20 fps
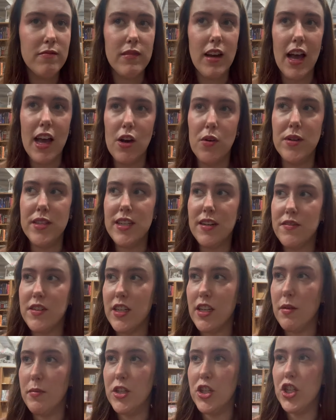I always have to
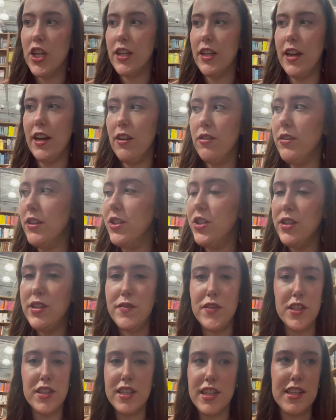come and check it out. It just
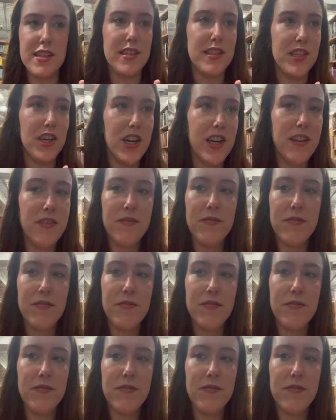feels necessary